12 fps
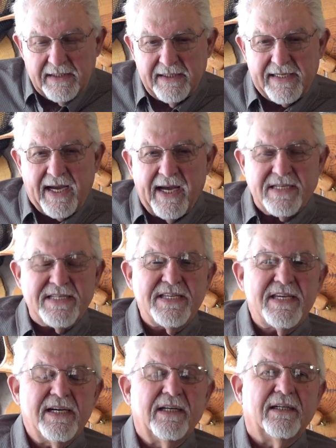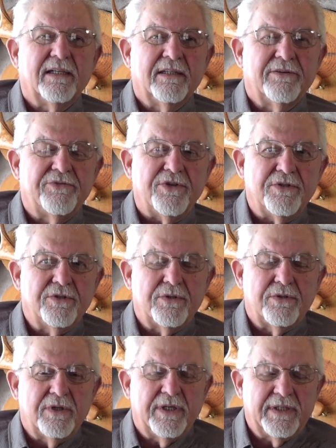the idea of
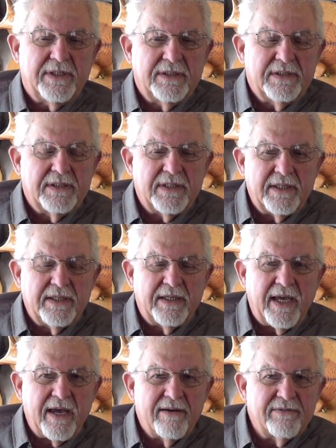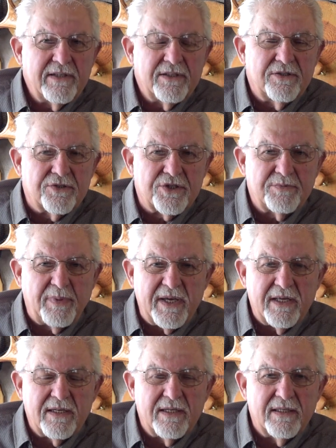you having to
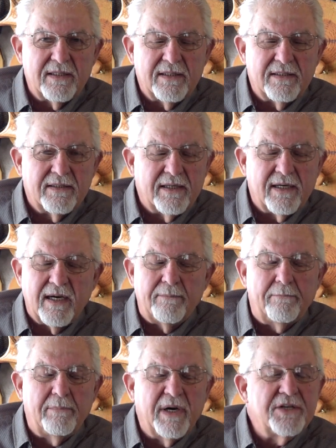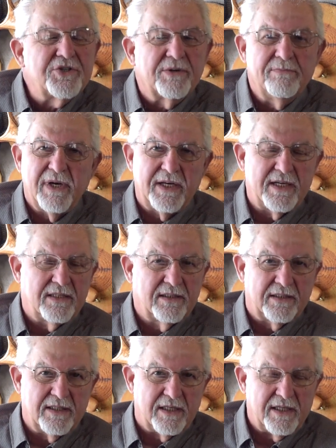spend a bunch of money
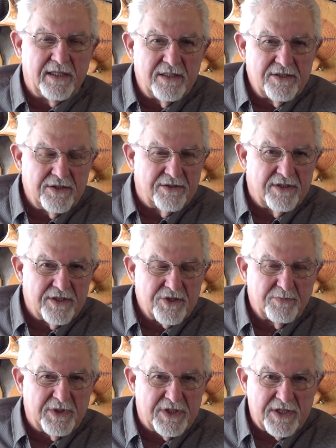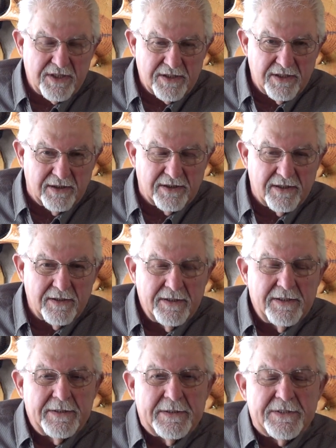to get into this particular
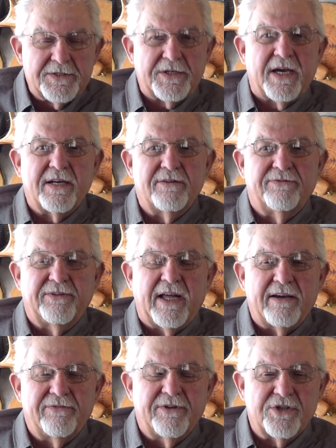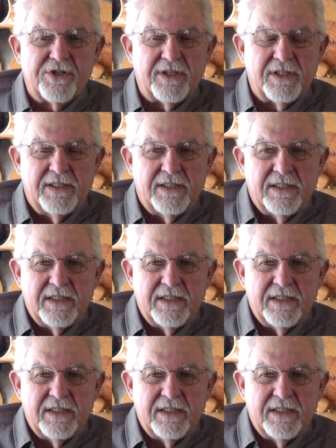side of fly fishing